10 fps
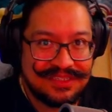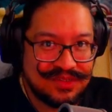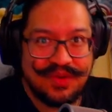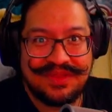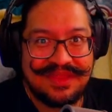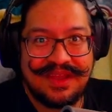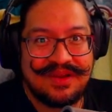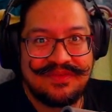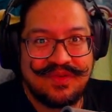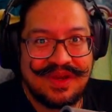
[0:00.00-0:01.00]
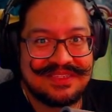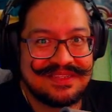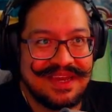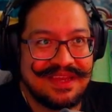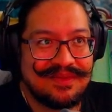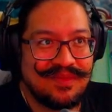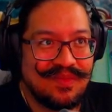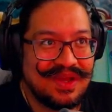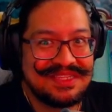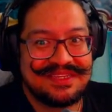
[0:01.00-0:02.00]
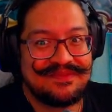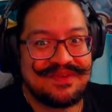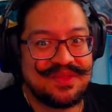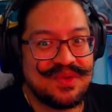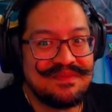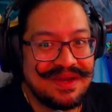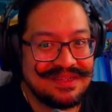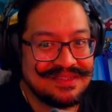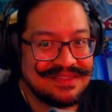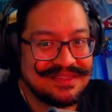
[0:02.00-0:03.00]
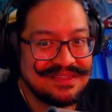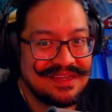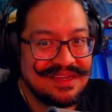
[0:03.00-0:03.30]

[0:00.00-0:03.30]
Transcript: short narrative quest line once every three months